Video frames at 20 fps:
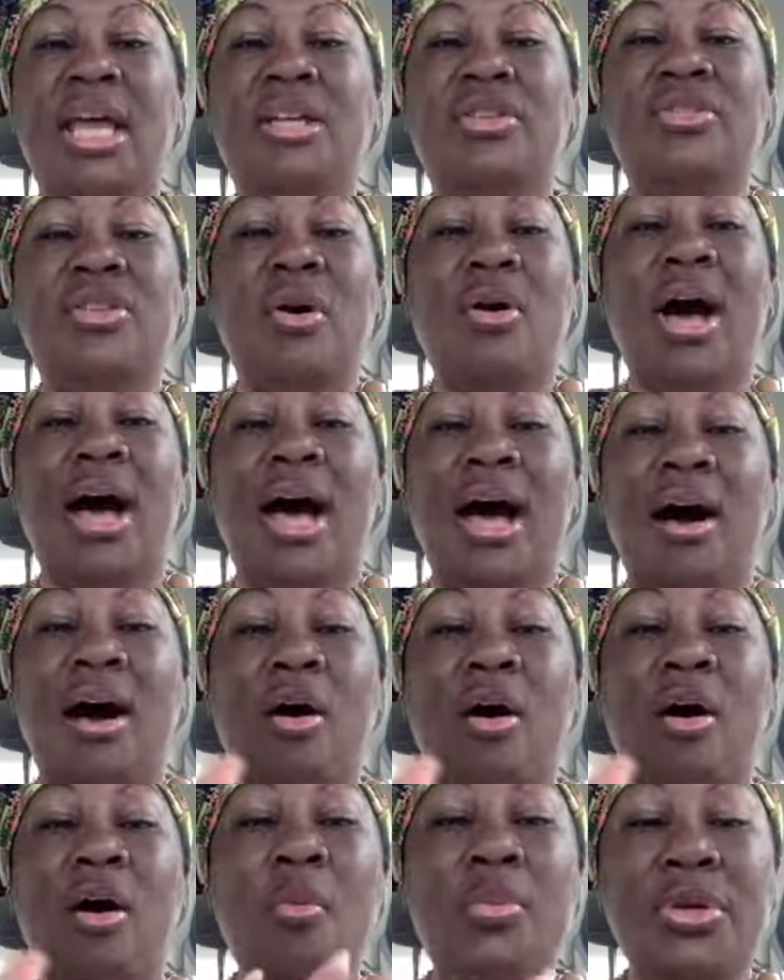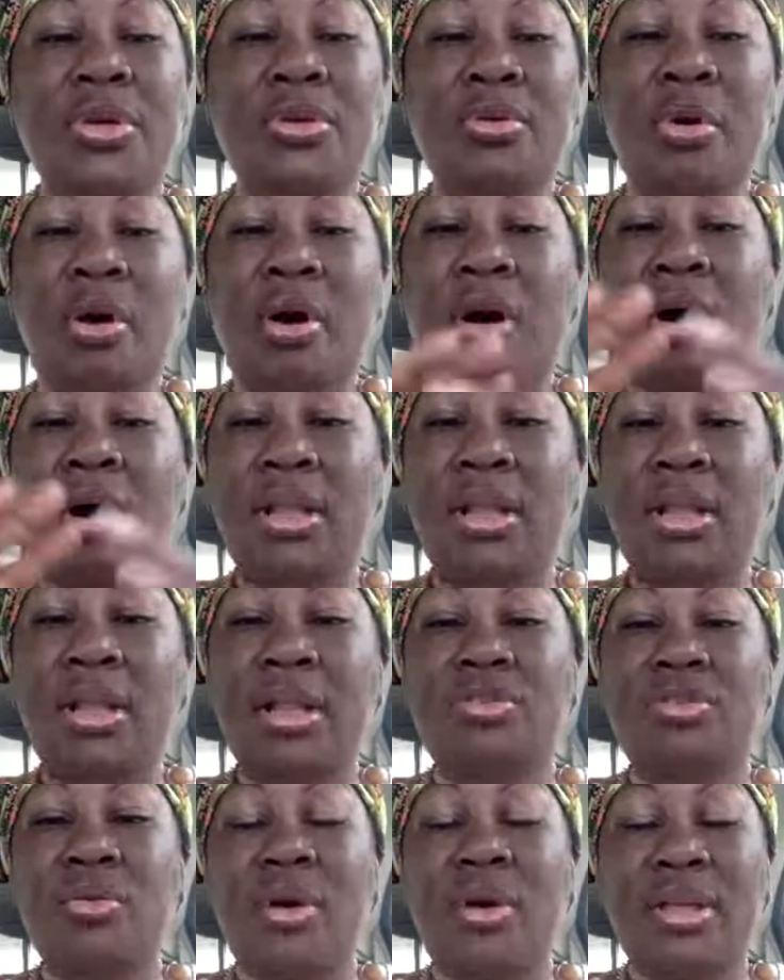So I hope you all
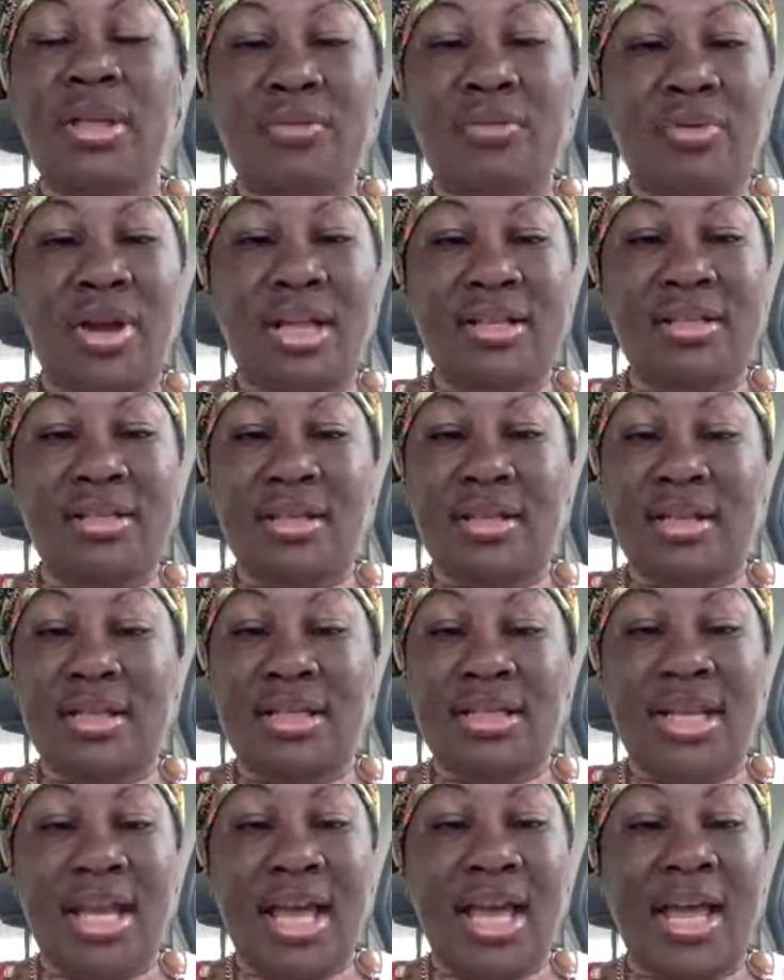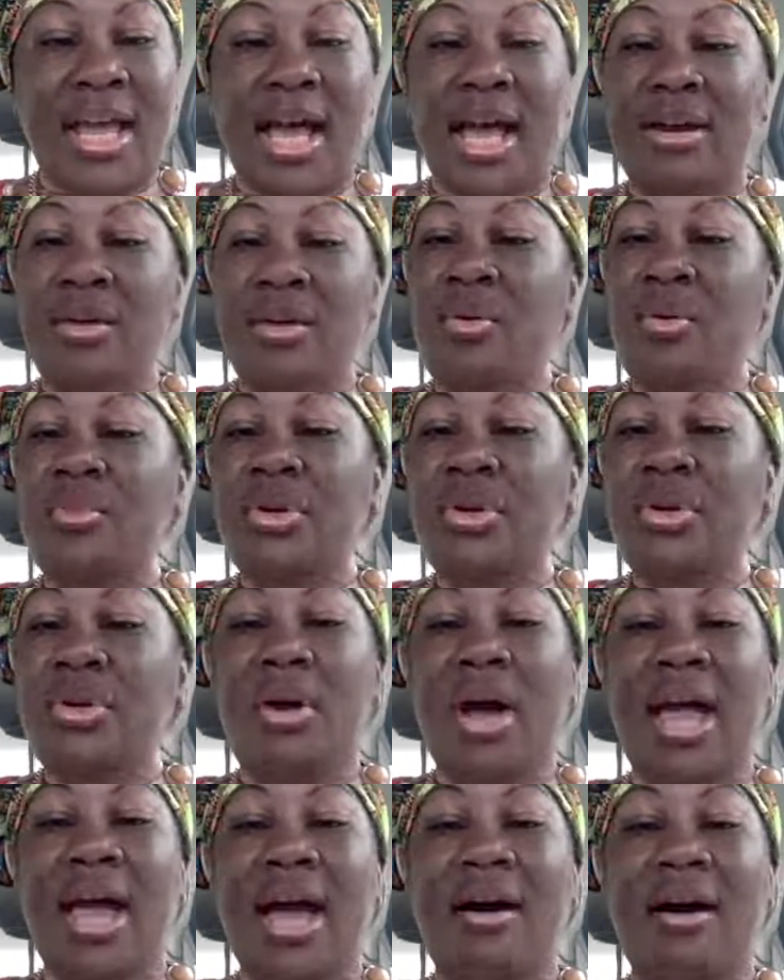enjoy the rest of the day. I don't know
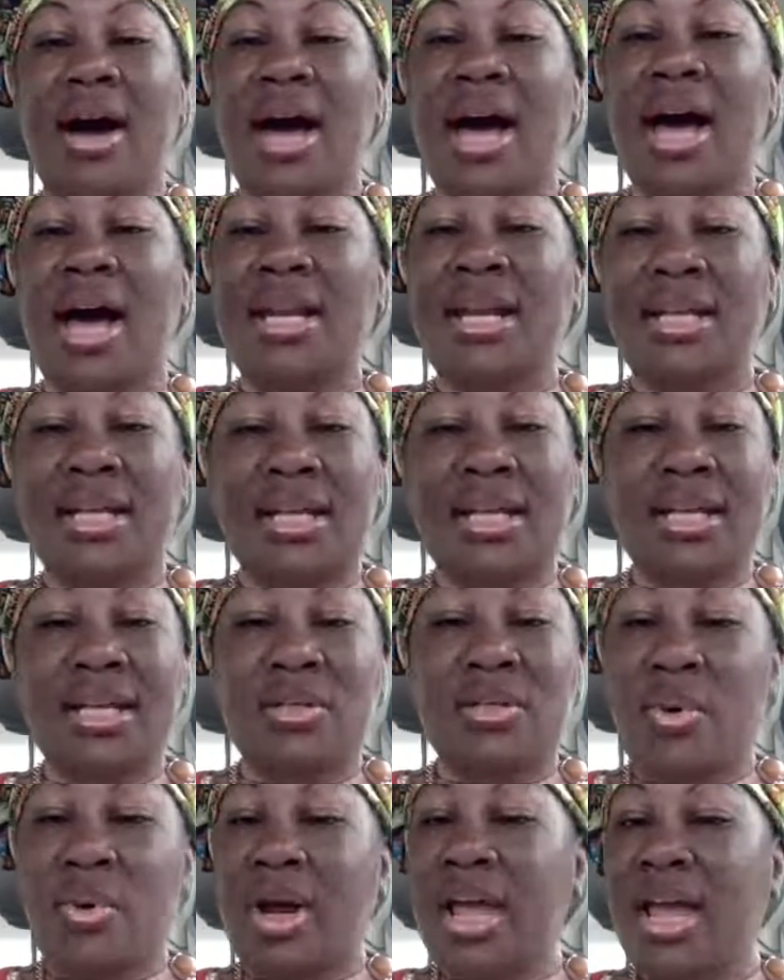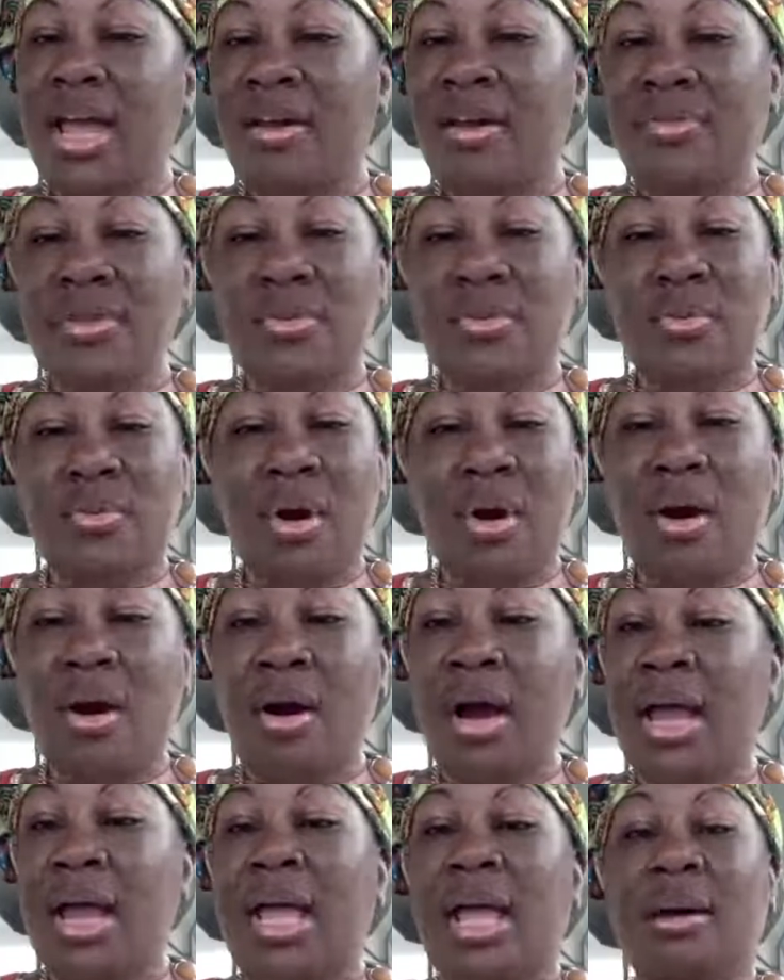how hot it is wherever you
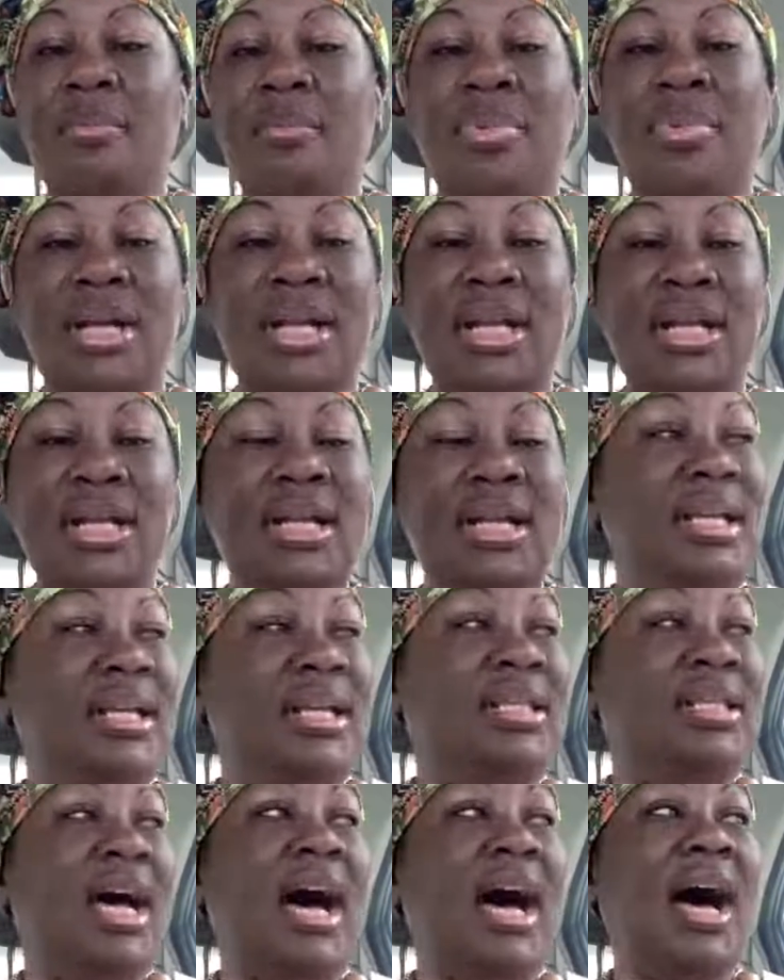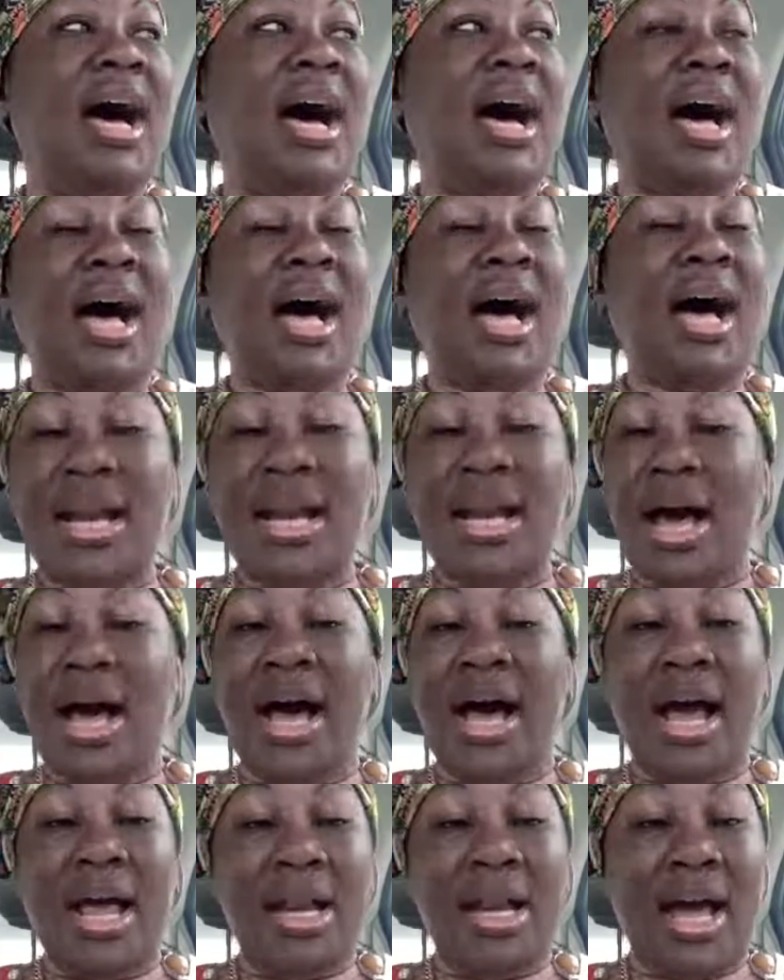are, but it is hot,
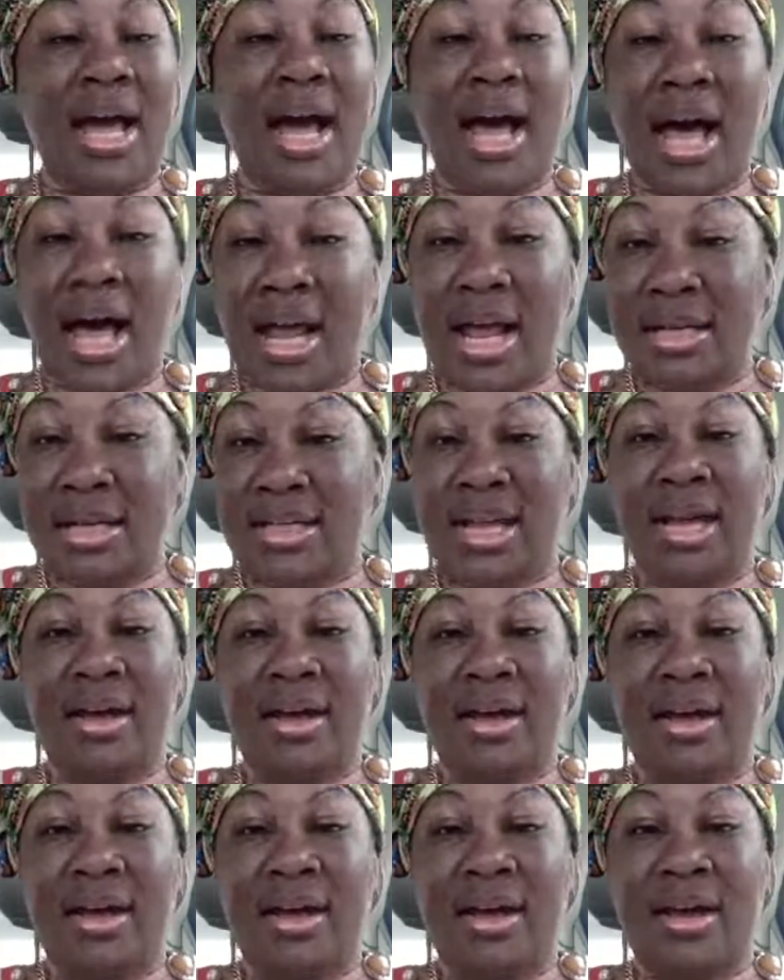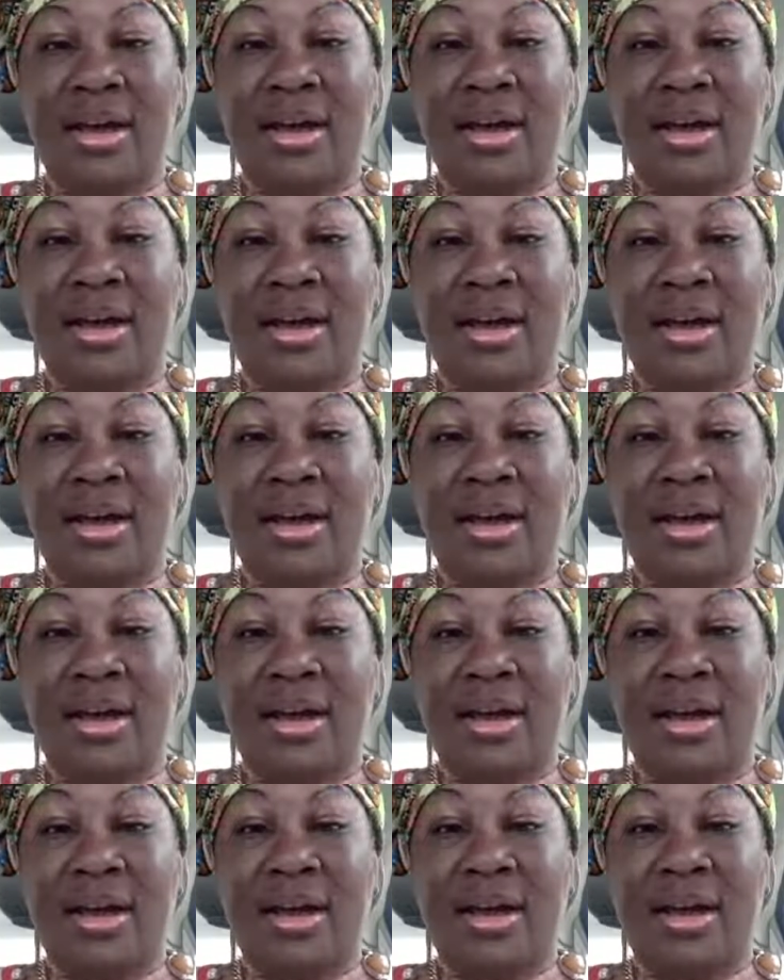hot, hot down here. So
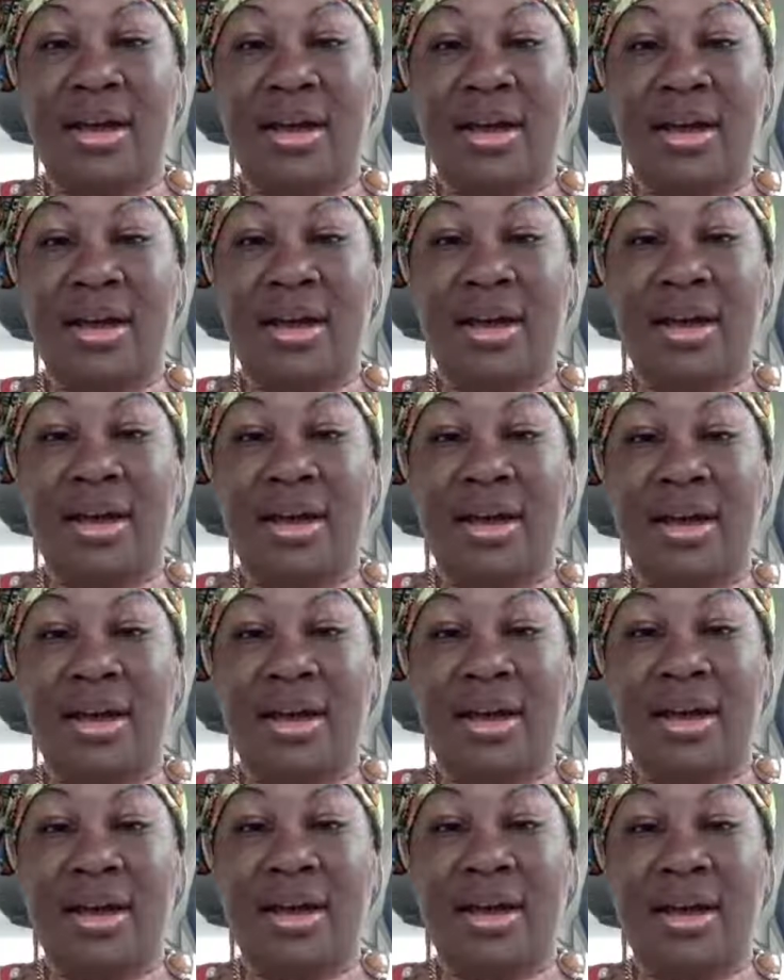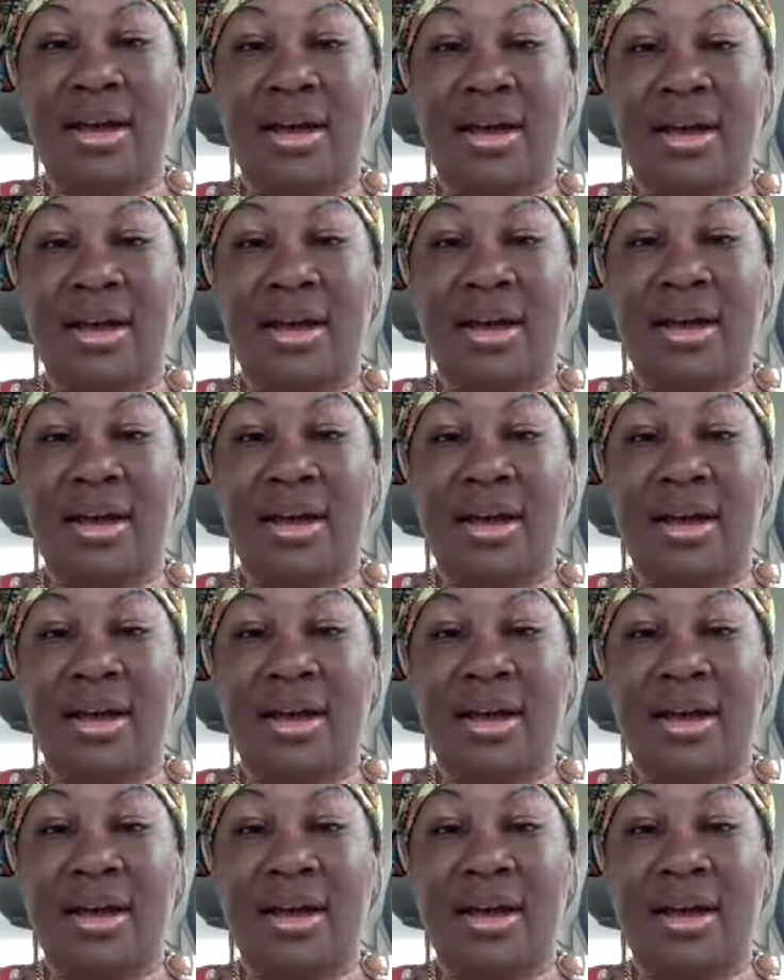stay safe in this heat.